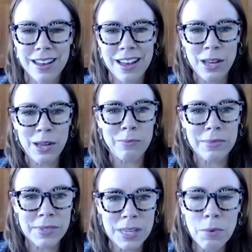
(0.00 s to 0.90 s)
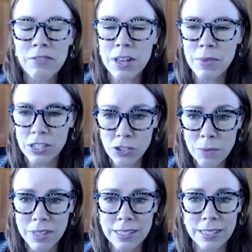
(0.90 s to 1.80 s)
um, some of them
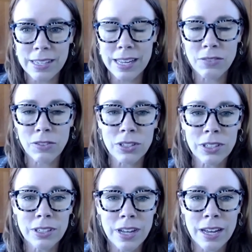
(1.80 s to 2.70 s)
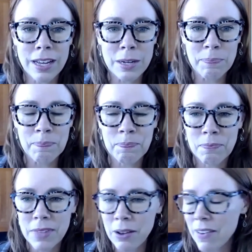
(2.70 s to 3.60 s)
extremely successful. Um,
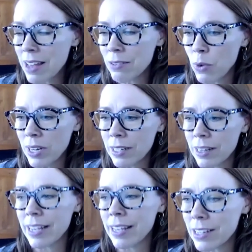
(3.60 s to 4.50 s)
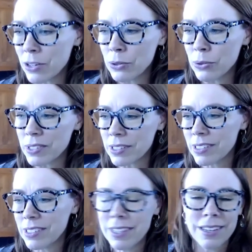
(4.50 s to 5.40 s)
I had one client who's
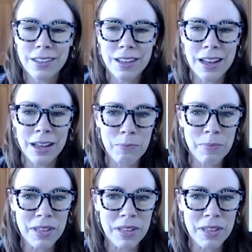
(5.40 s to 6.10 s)
Um,